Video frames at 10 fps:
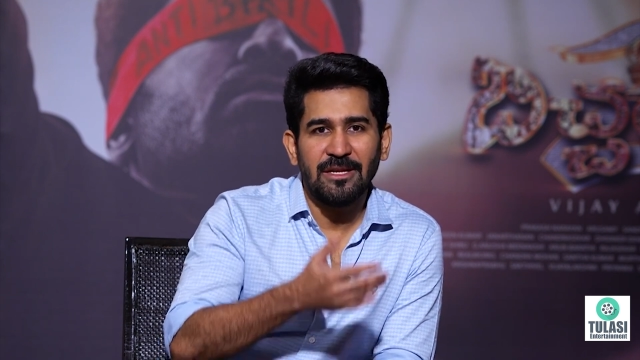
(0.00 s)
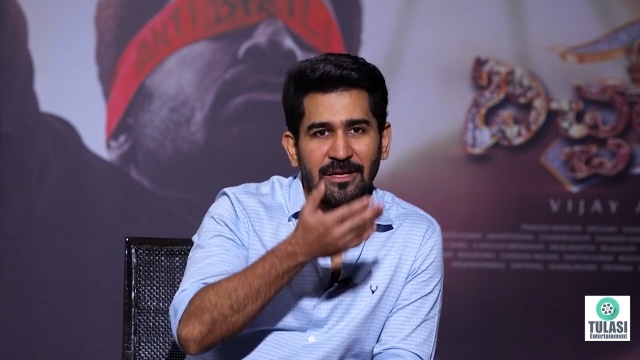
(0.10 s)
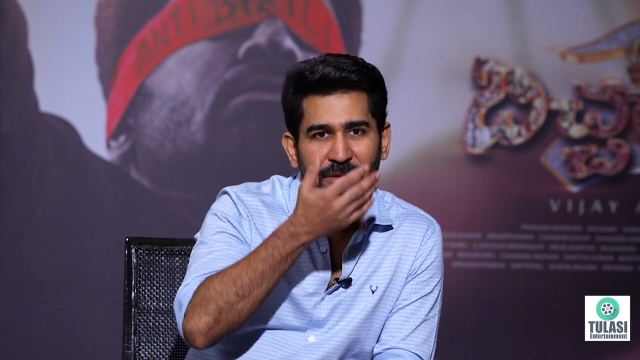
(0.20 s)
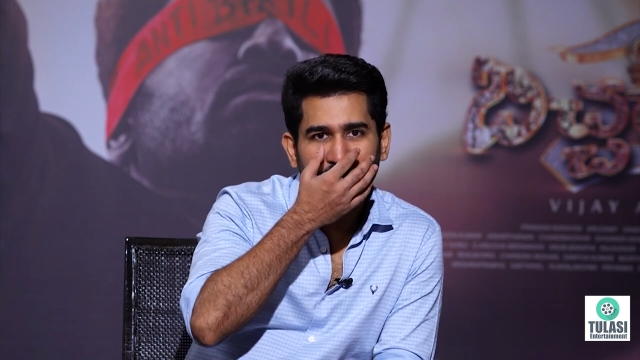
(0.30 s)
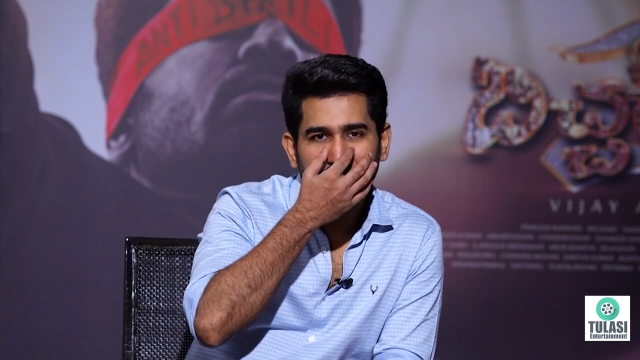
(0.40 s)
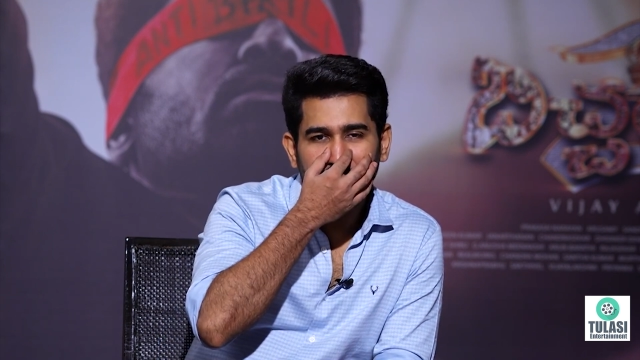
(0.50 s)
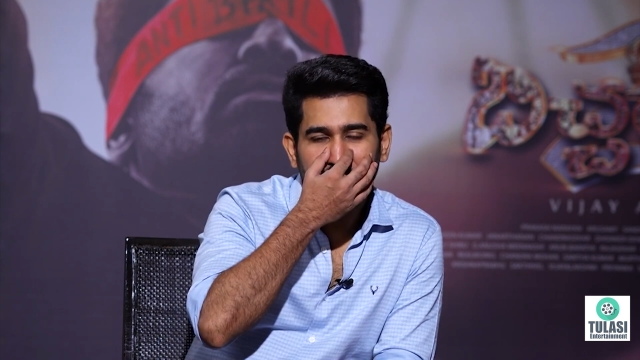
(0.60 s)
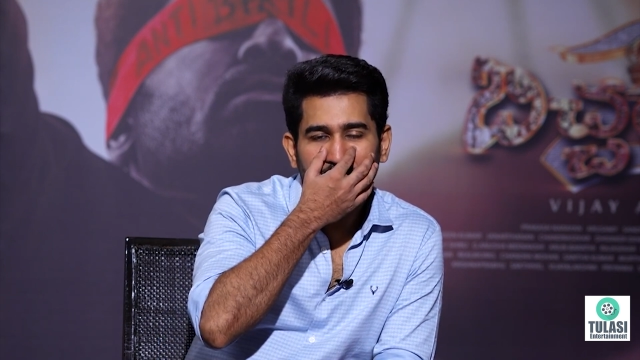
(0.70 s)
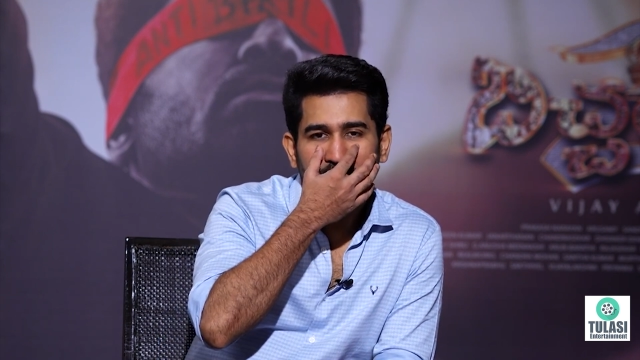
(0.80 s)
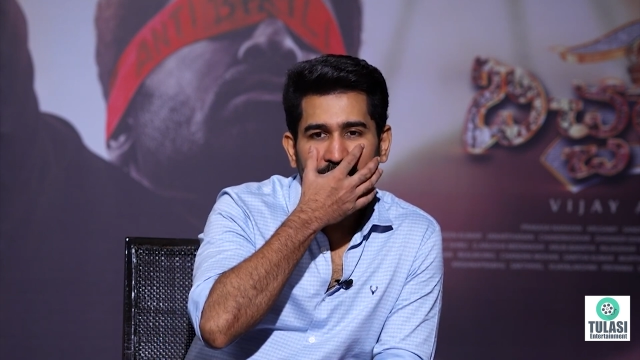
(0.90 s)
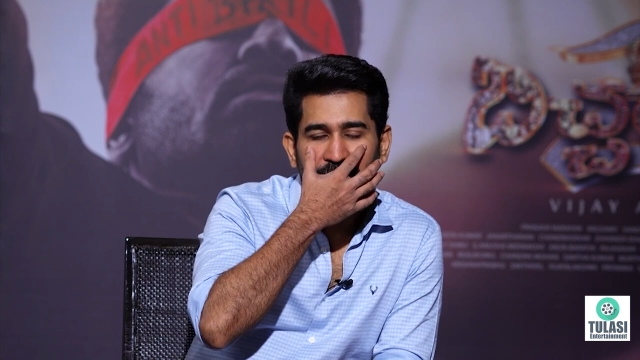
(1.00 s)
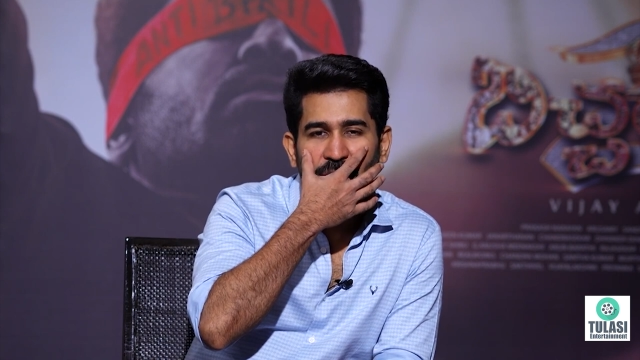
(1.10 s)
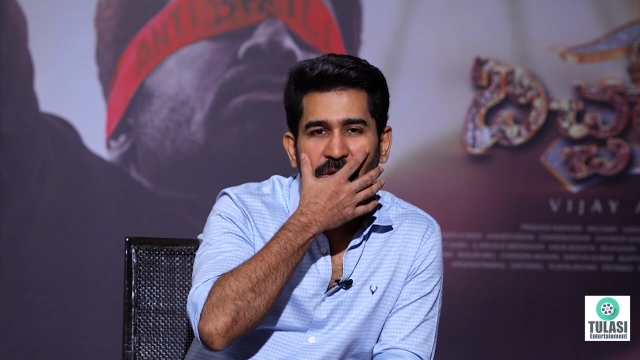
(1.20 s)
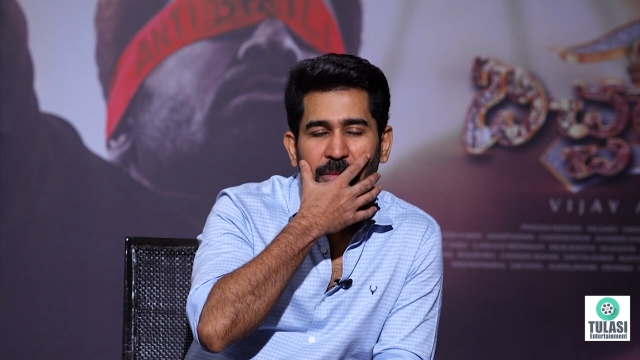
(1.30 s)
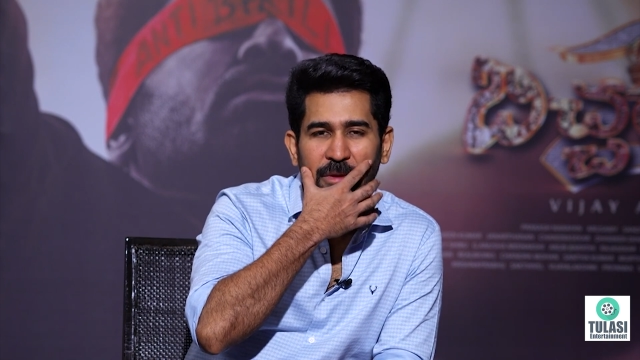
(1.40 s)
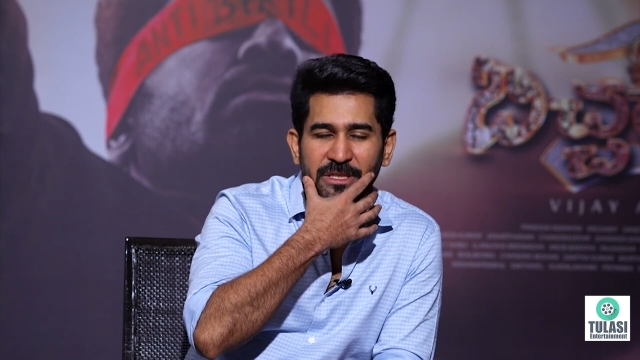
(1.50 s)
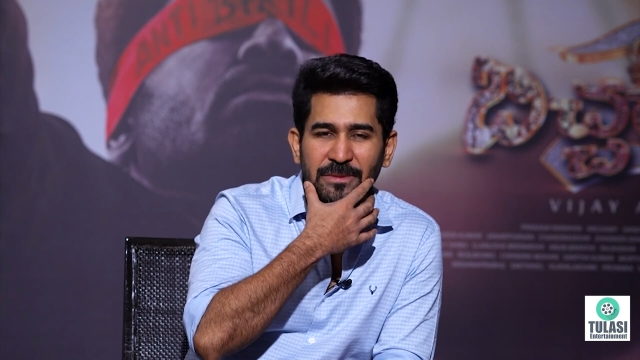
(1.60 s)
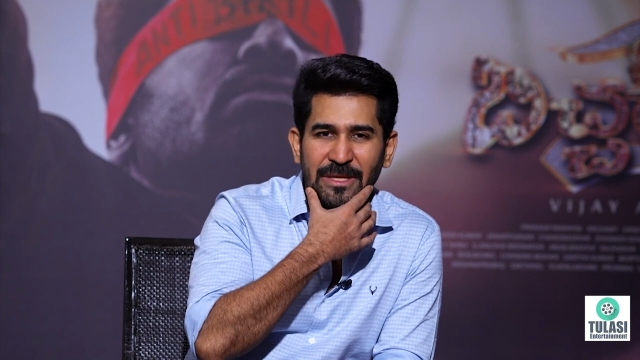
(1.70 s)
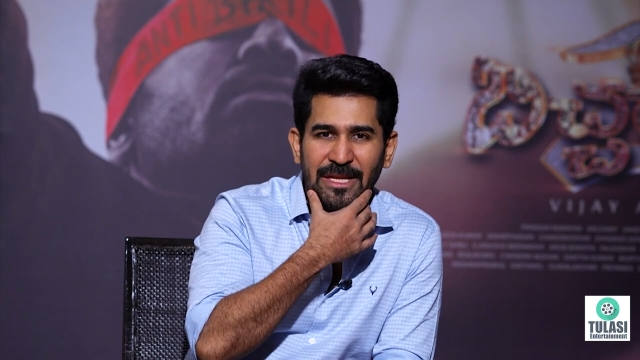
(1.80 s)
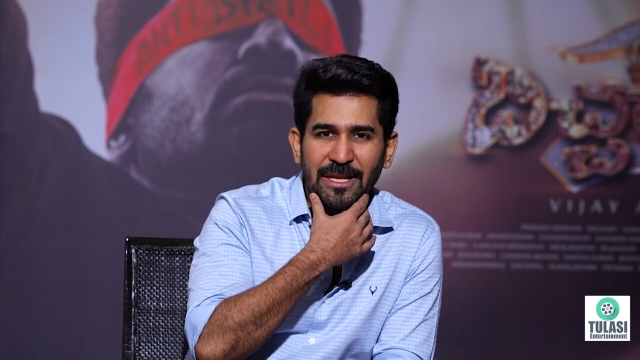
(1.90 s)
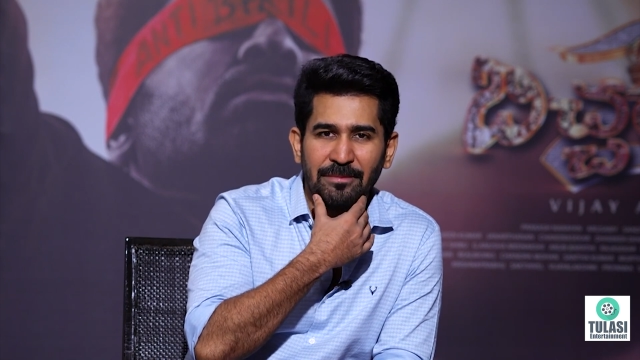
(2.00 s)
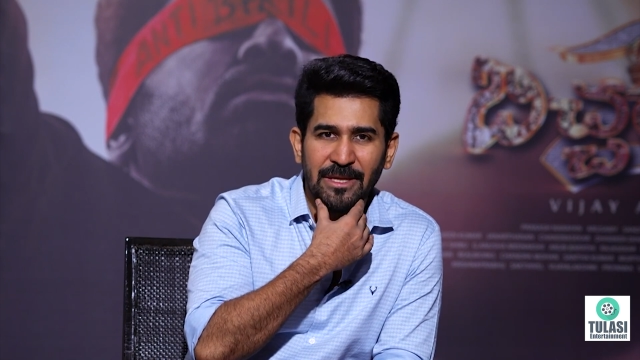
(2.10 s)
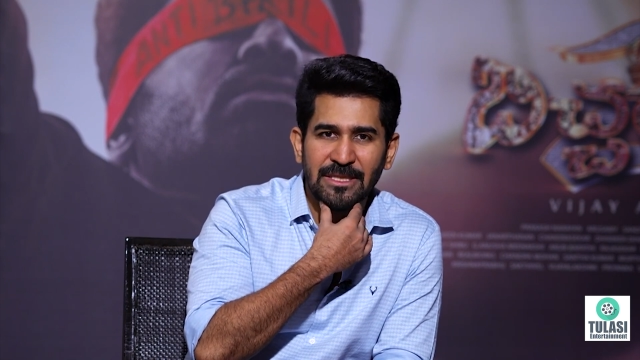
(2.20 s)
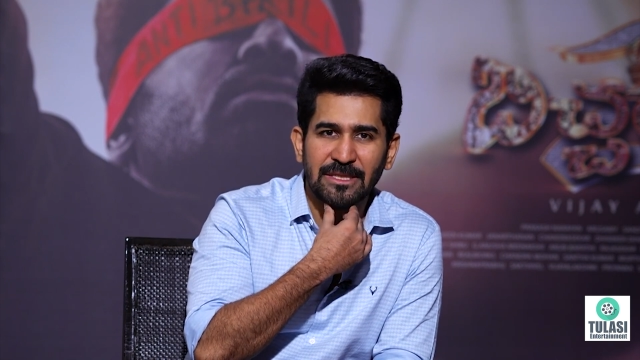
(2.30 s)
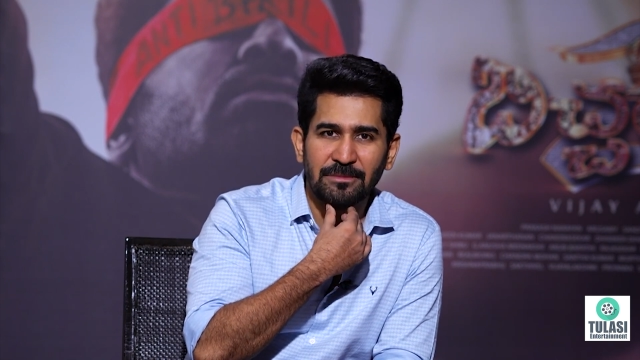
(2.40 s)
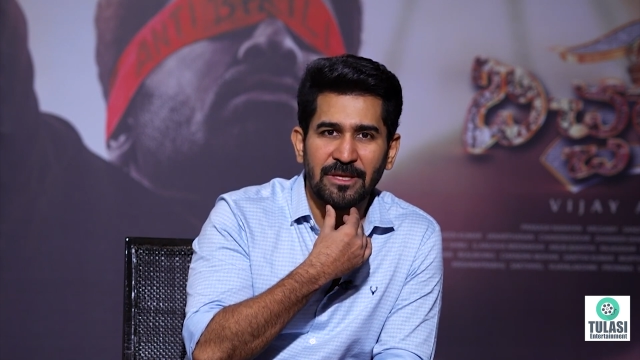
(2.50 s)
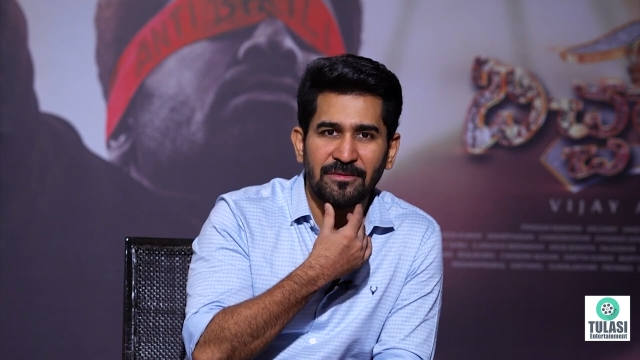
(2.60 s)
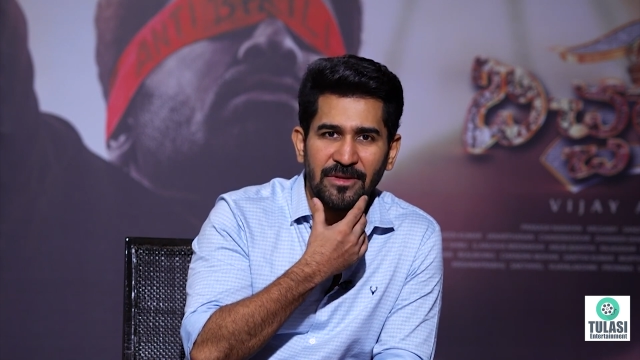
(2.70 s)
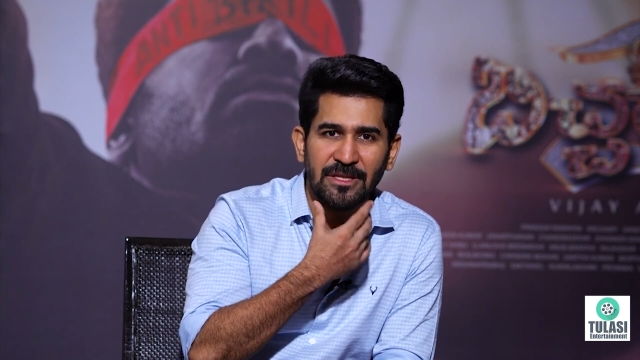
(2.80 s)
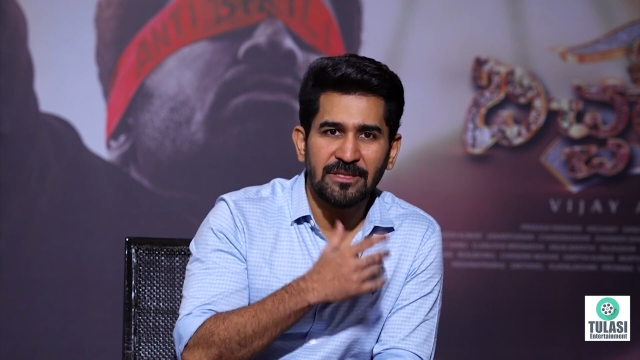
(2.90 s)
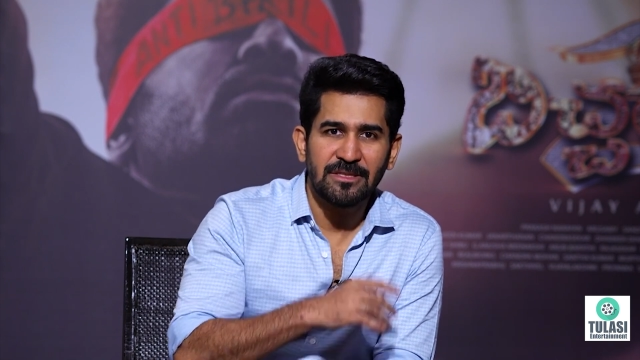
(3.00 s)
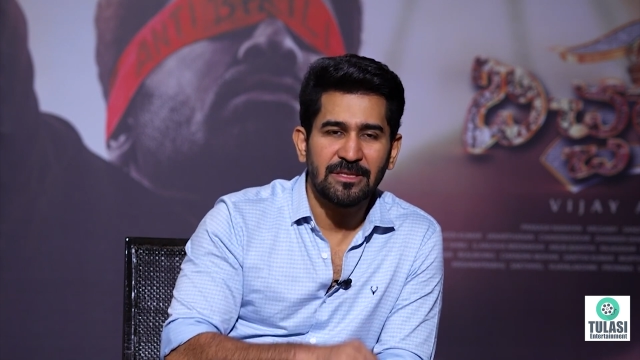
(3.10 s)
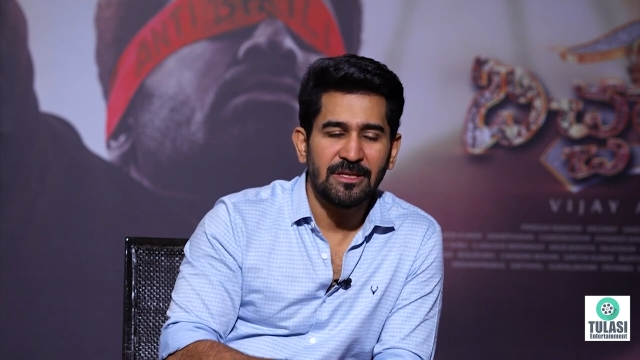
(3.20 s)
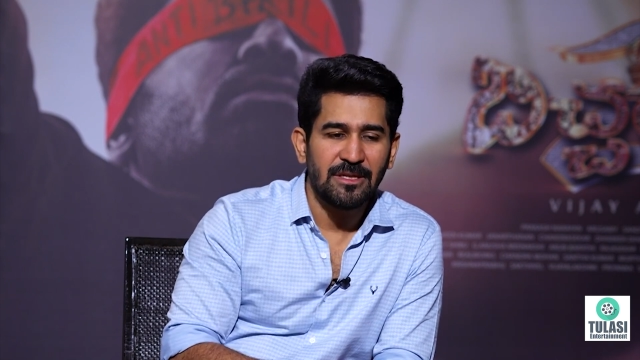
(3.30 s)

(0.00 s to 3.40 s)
And I have got approximately 8 plates in my face.